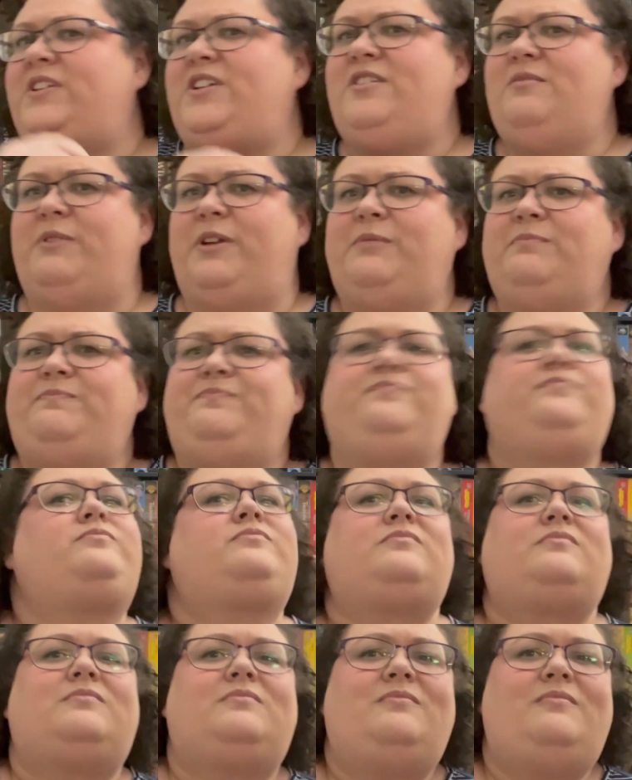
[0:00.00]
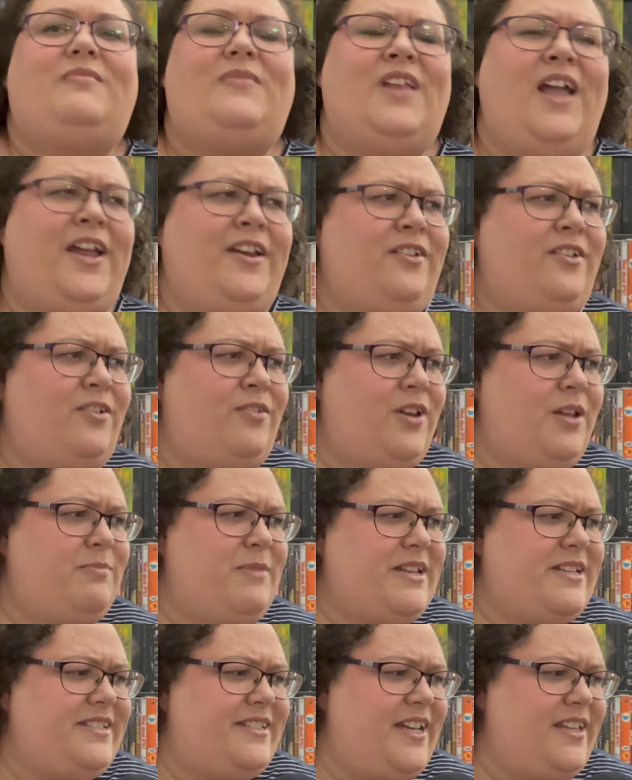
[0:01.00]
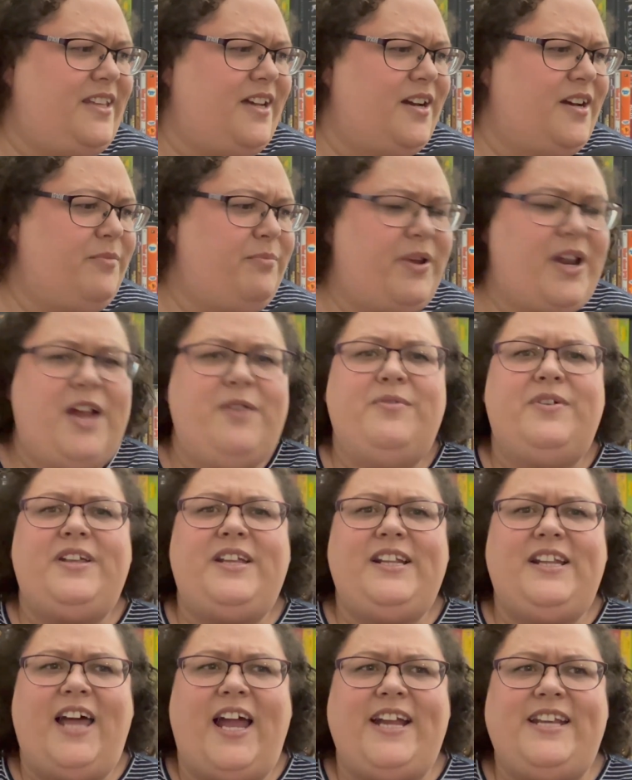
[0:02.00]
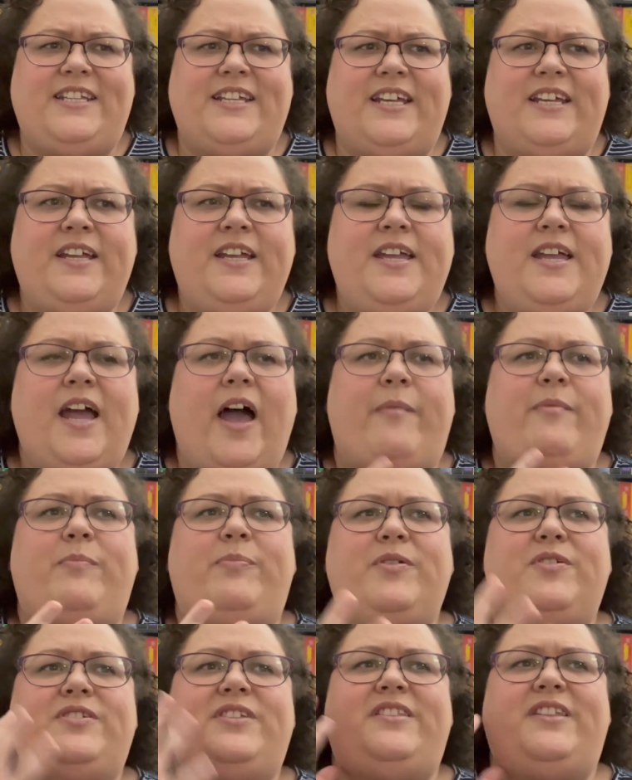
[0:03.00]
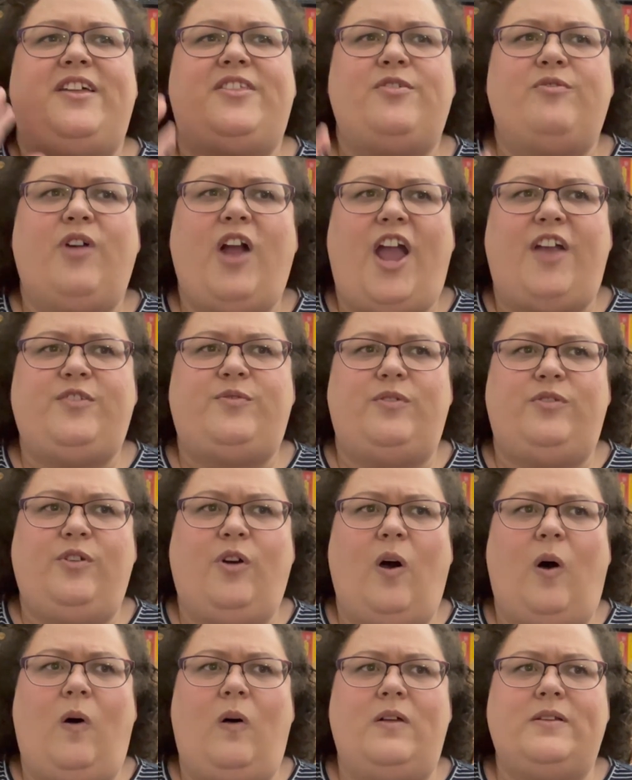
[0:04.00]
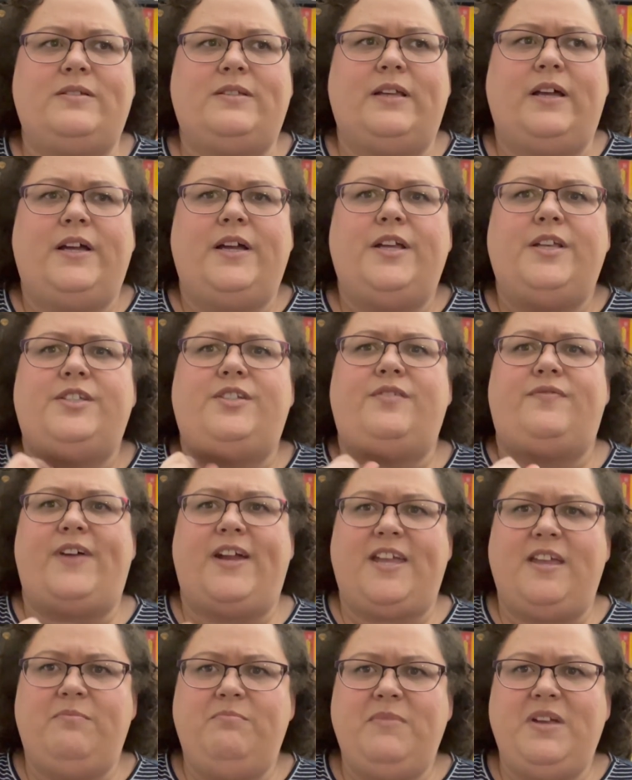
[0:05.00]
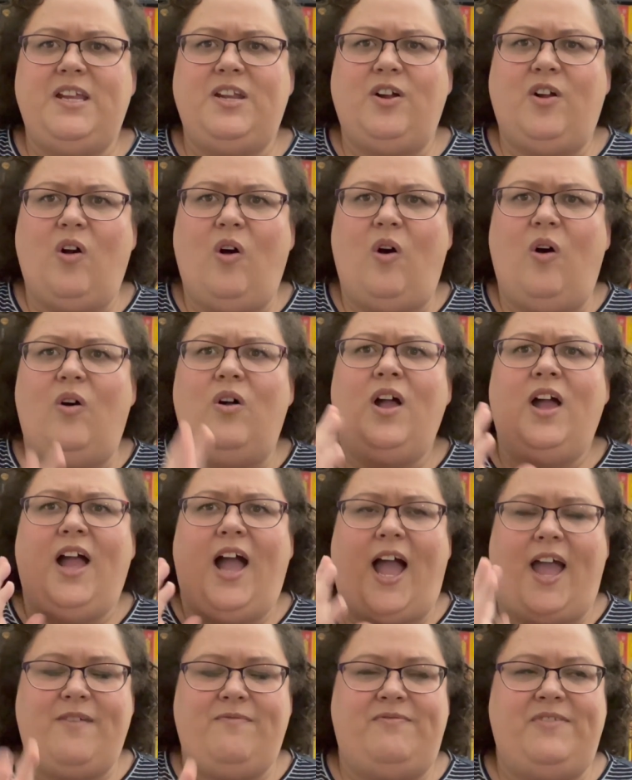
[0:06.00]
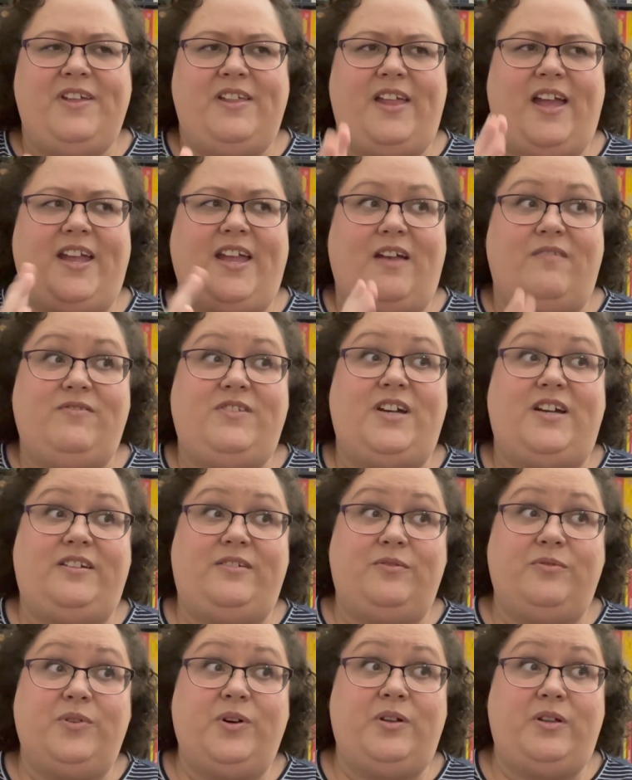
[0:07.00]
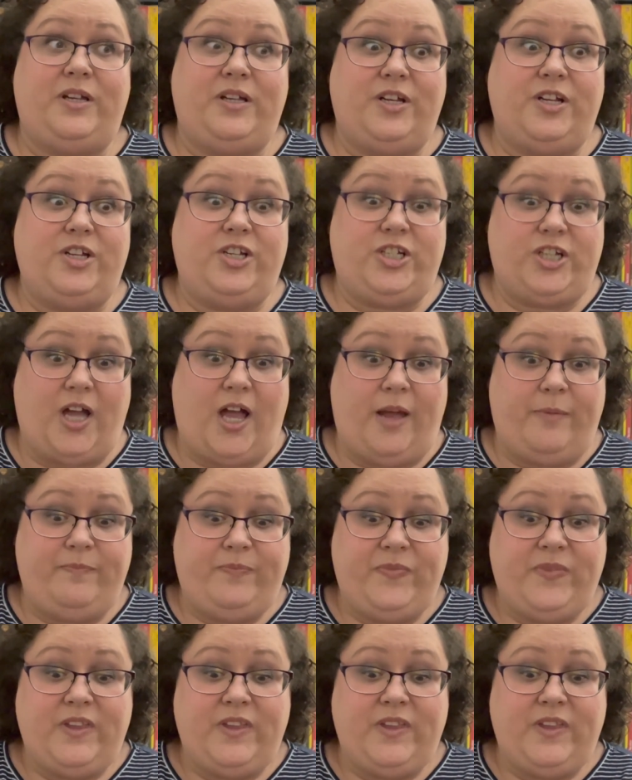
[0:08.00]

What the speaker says: me. I don't know what I meant to say there, but I really liked it. I'm a person that thrives with goals. So if I can meet a goal, I feel like I've done a really good job.